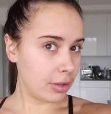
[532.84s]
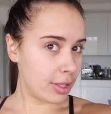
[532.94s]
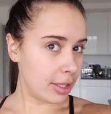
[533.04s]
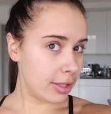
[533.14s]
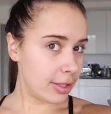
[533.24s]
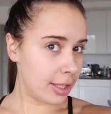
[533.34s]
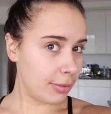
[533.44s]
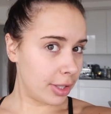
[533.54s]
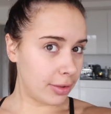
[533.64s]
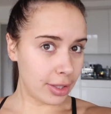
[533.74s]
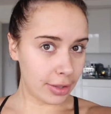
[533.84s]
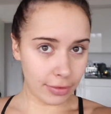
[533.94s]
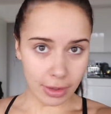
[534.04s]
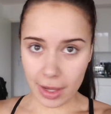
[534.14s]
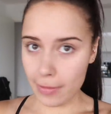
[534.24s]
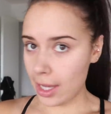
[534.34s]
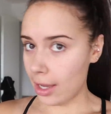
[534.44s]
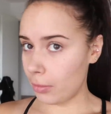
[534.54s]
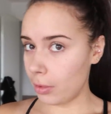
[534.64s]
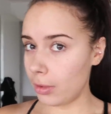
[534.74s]
Honestly, does anyone else have the baby
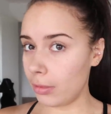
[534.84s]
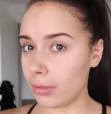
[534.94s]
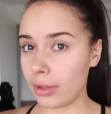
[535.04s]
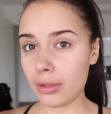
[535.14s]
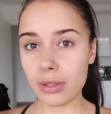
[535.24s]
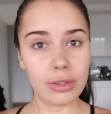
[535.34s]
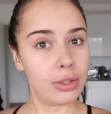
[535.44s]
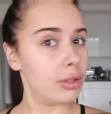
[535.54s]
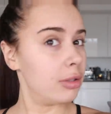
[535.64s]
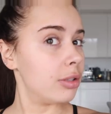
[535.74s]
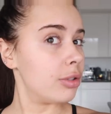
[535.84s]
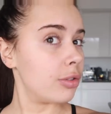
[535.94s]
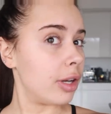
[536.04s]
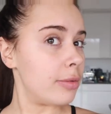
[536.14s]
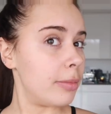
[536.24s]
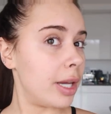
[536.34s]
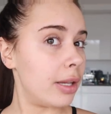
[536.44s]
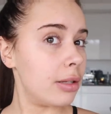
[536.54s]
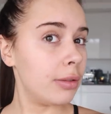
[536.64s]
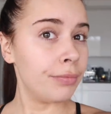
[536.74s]
hair problem? Because it just drives me
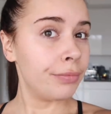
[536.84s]
mad.